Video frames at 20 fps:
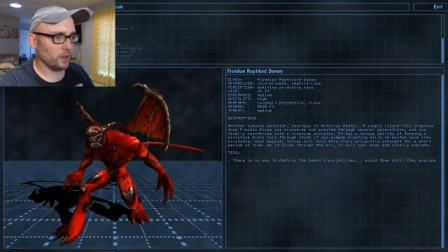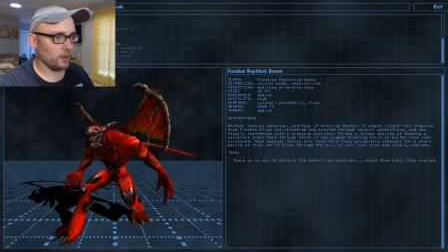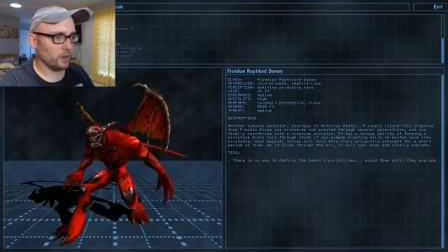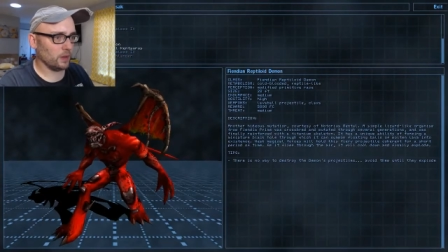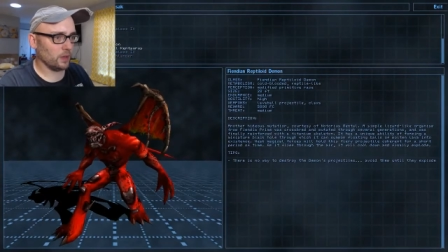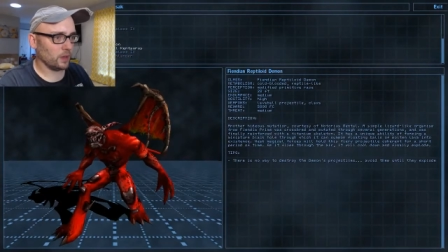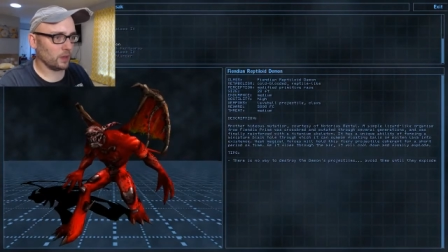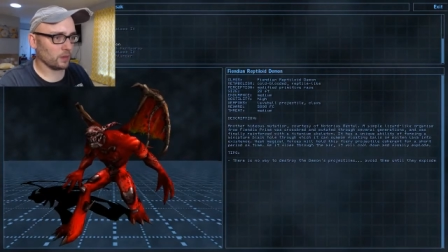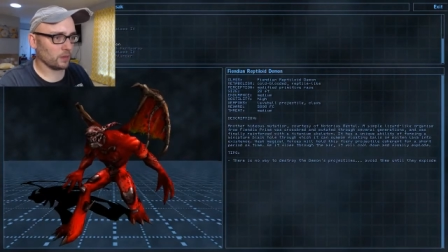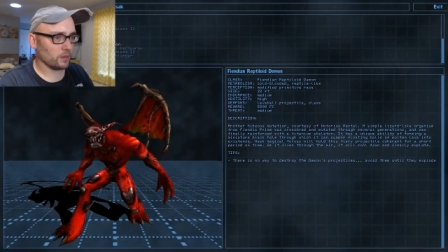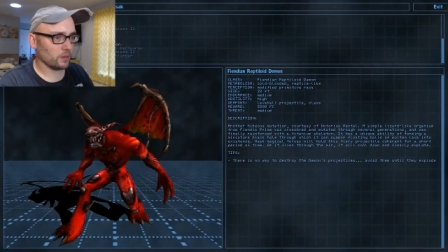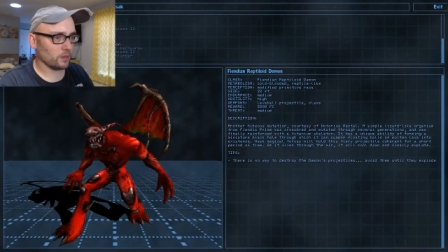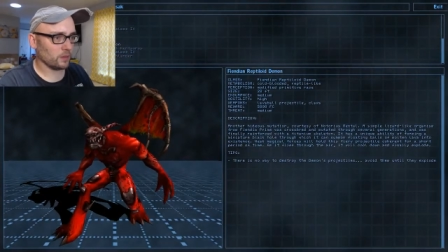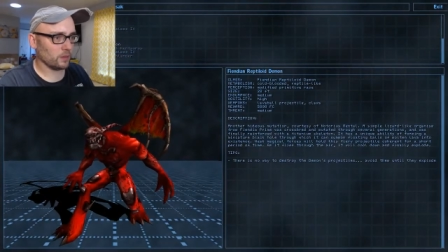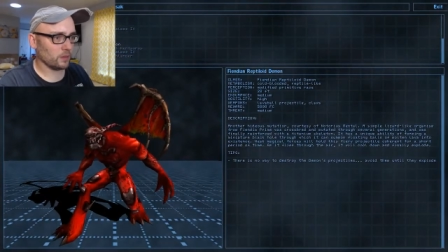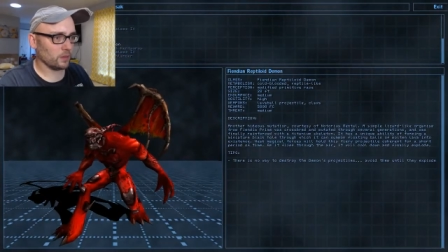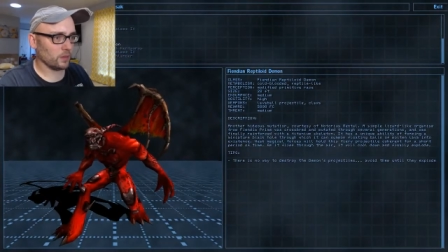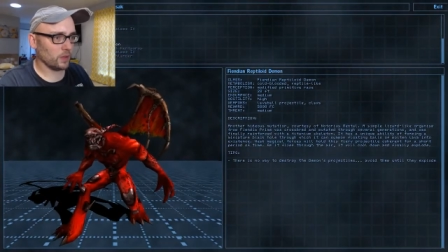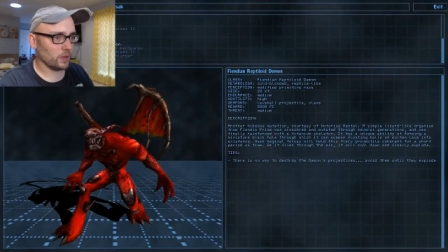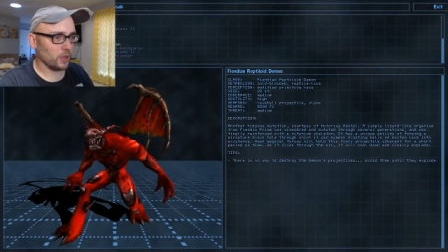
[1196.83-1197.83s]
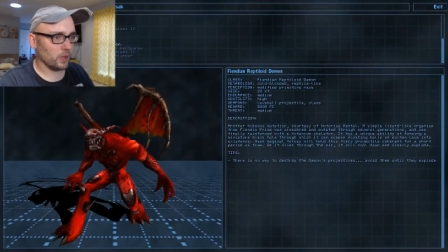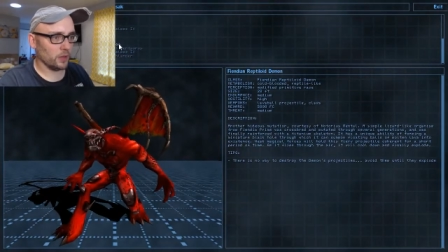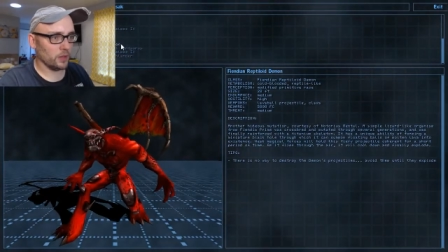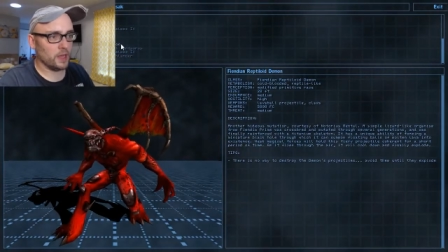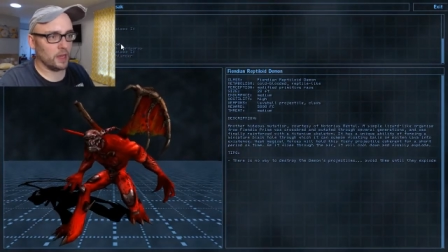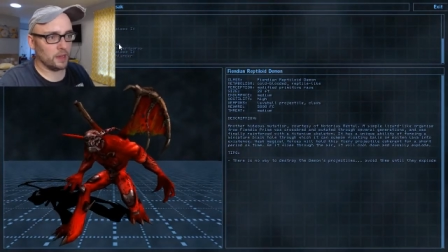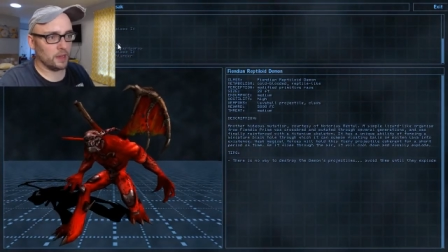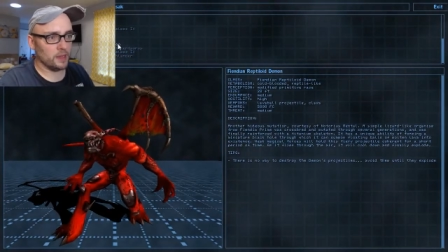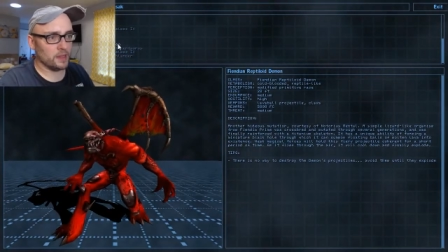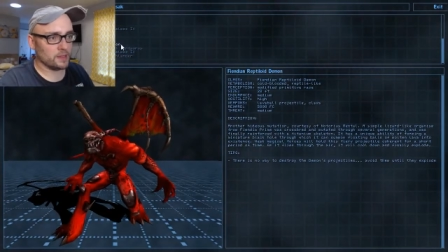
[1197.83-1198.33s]
Yeah. Uh,
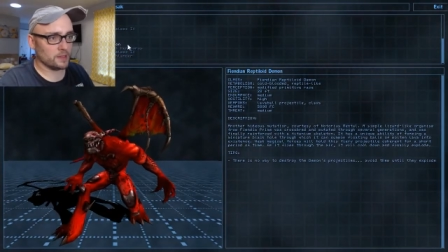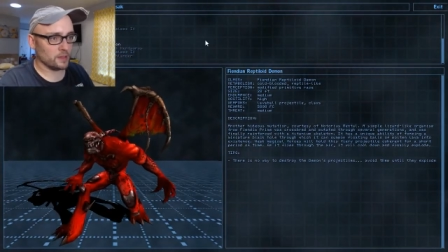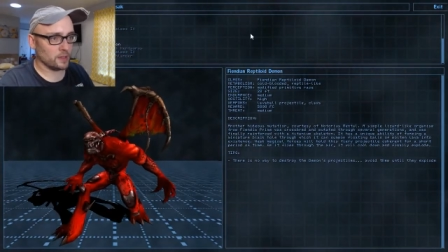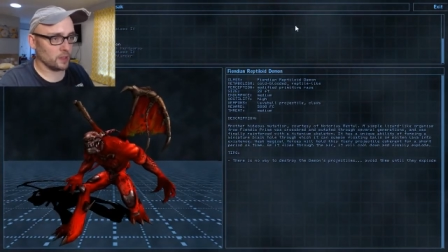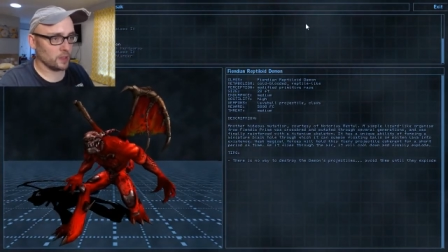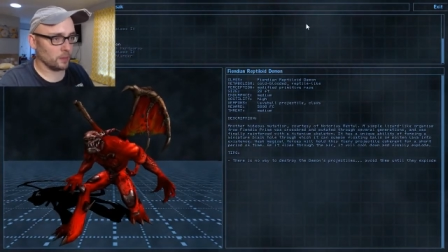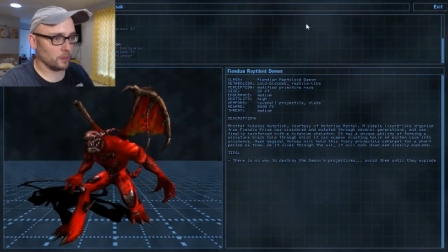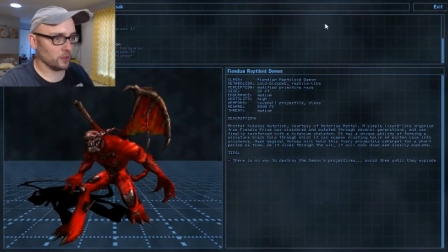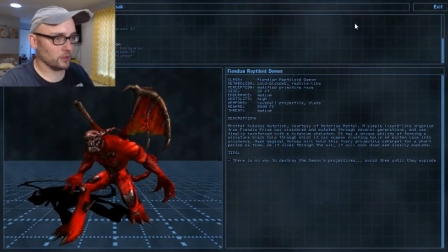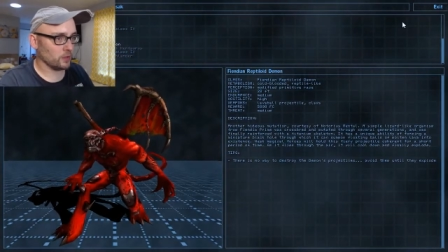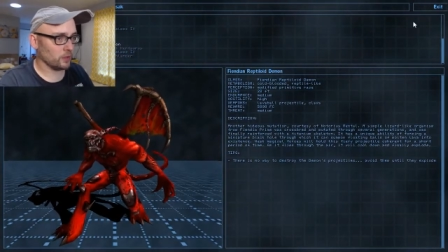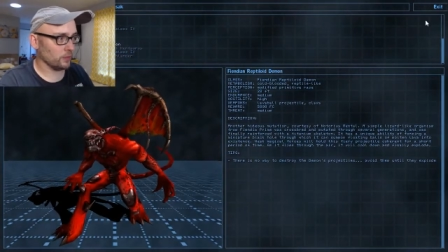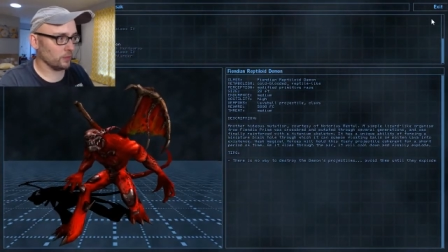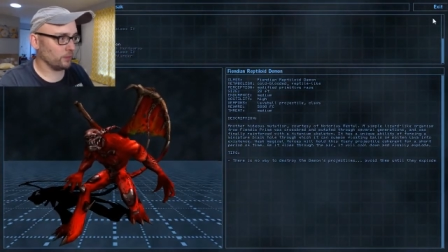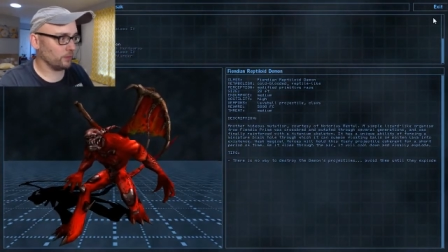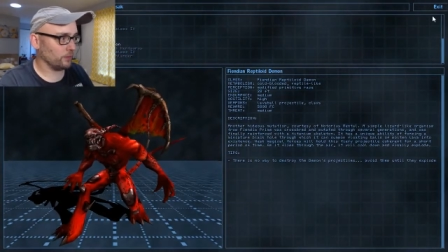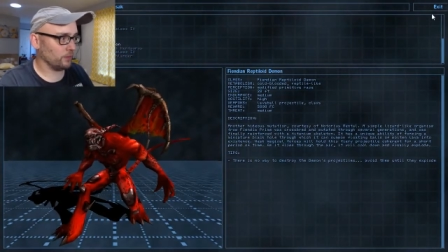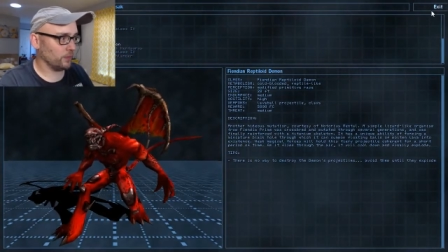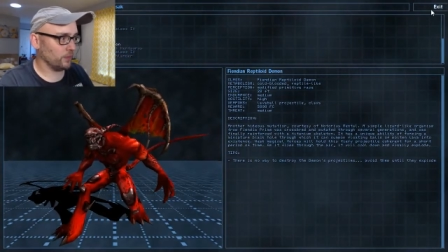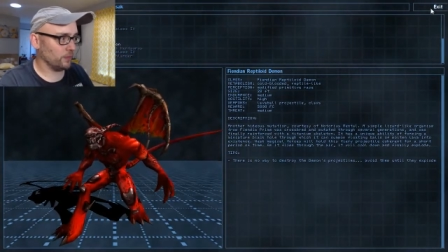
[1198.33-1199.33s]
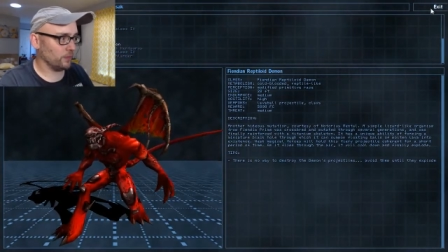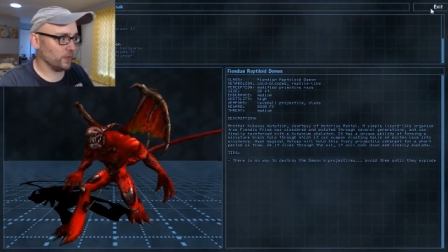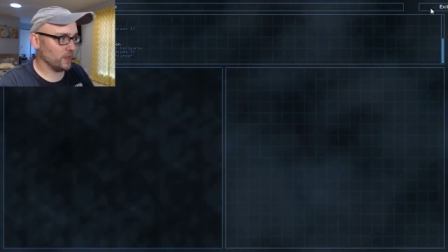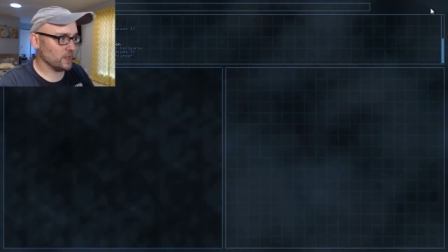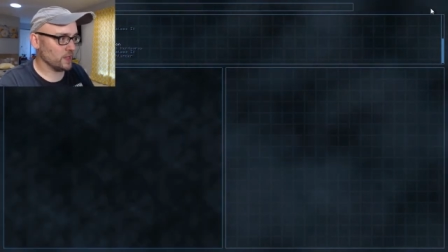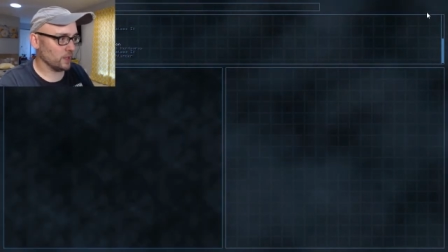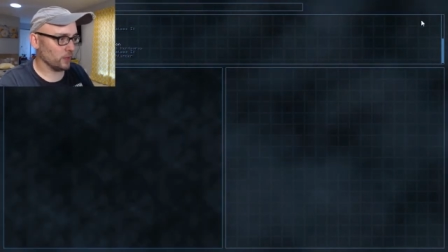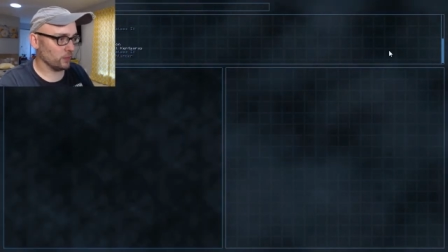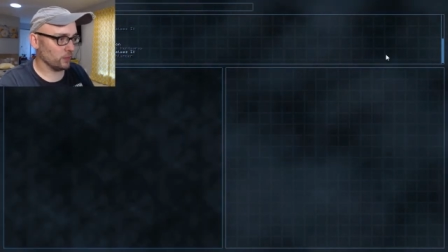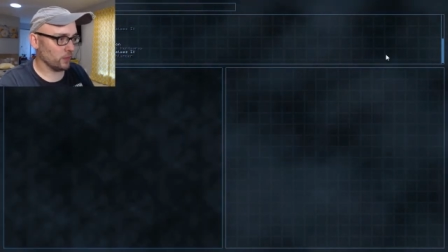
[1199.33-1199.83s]
yeah, he is a demon, so Fiendian